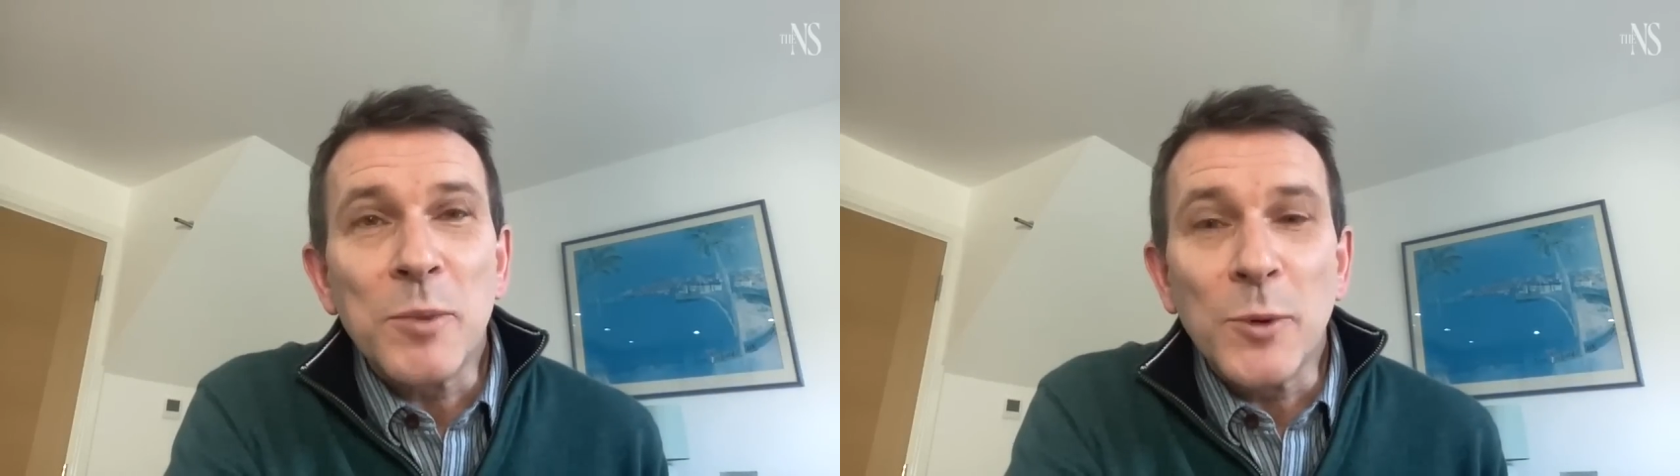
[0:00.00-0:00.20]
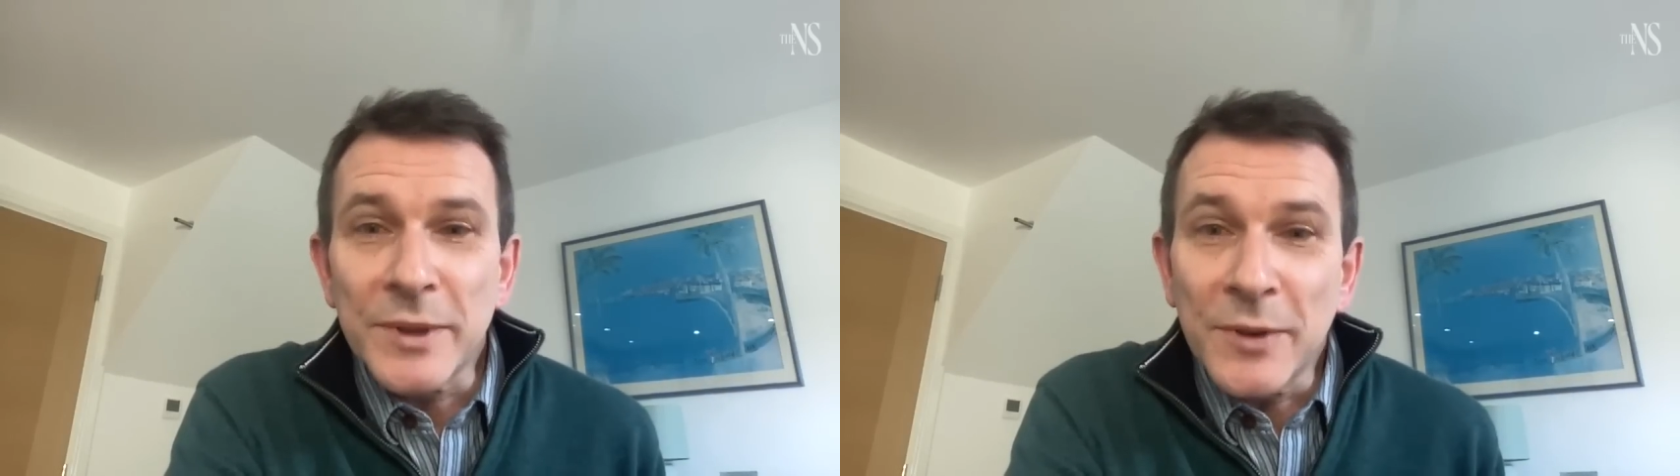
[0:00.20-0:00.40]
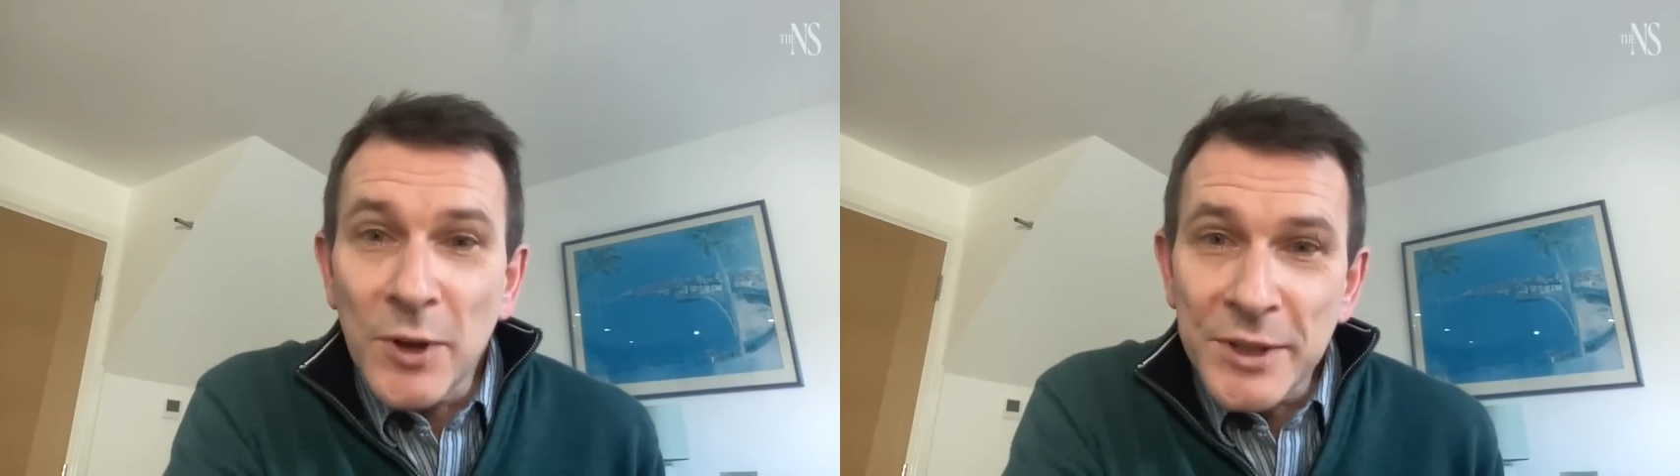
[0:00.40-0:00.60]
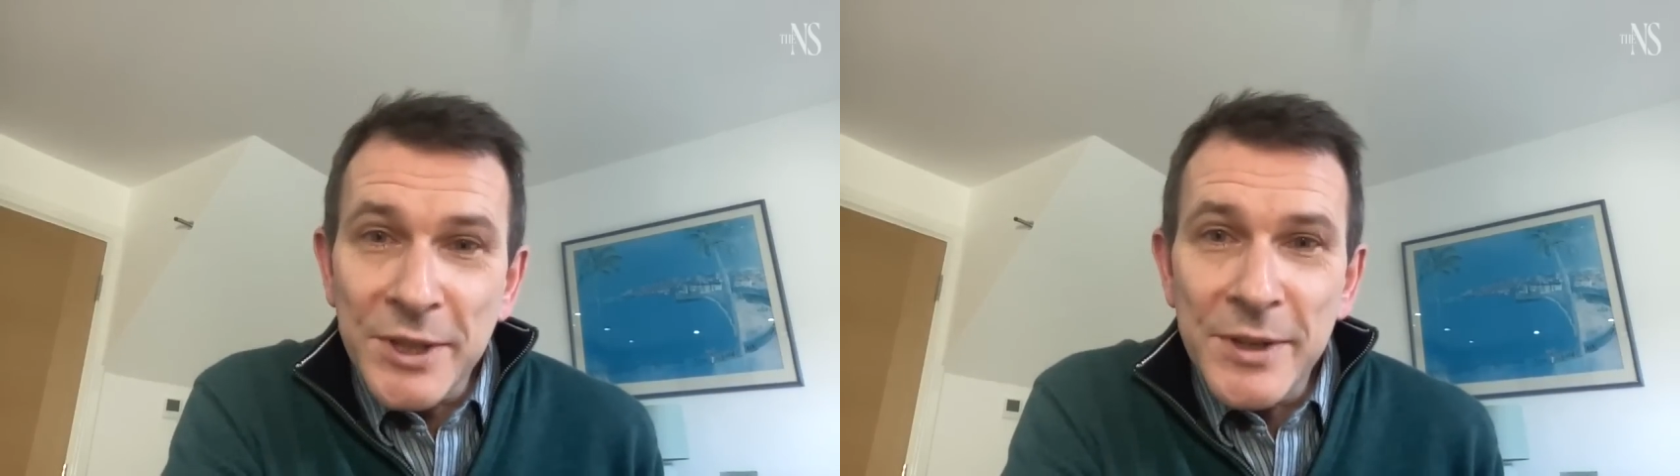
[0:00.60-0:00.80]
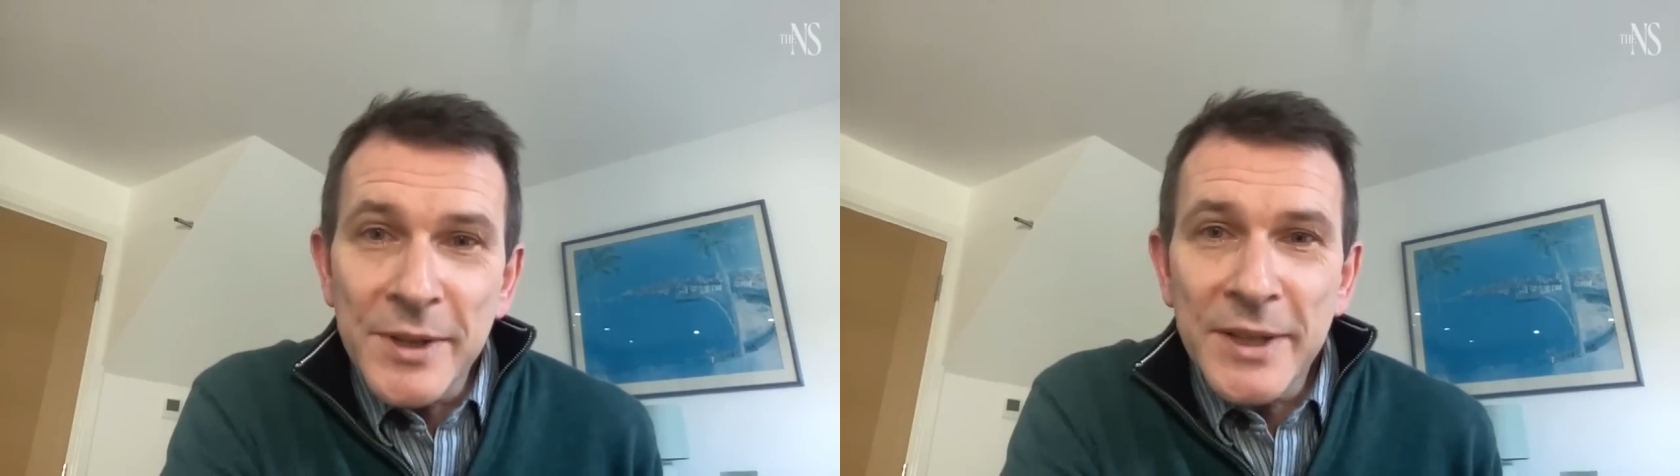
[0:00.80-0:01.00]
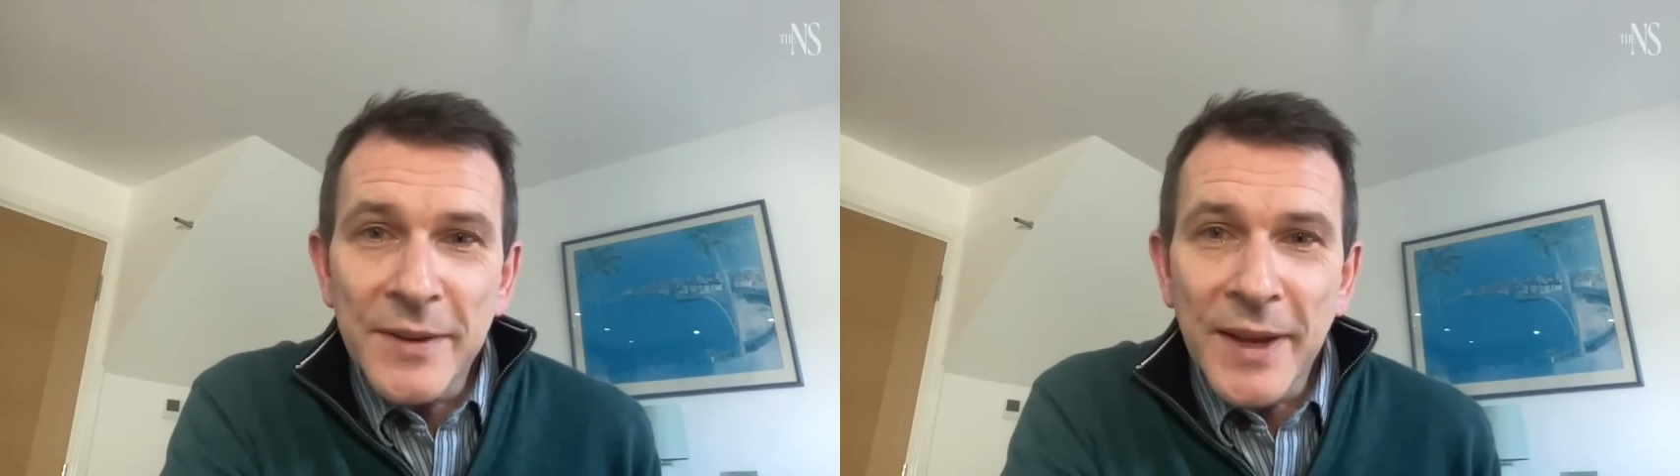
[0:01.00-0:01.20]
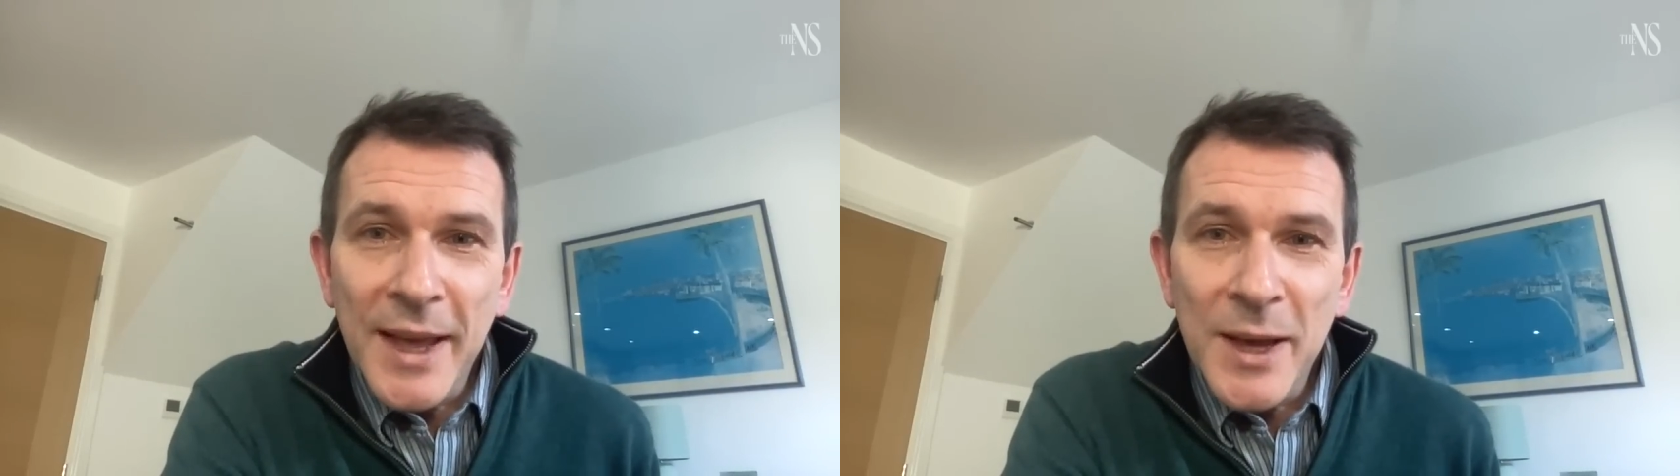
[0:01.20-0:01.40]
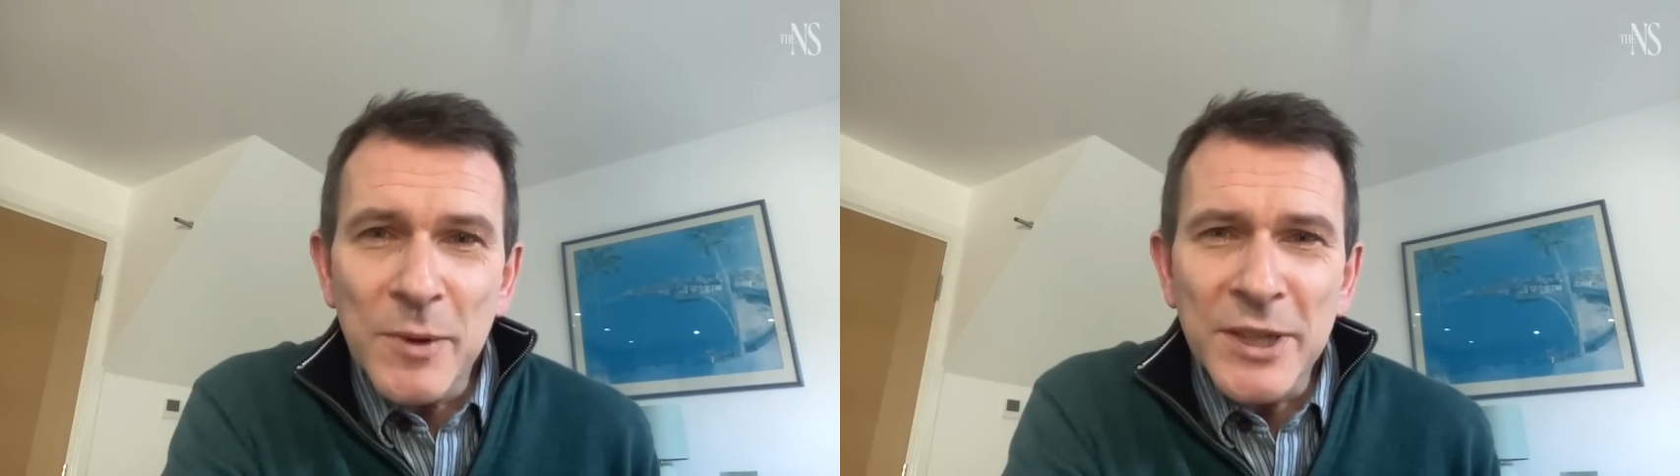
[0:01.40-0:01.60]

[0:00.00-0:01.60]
importance of continuity of care,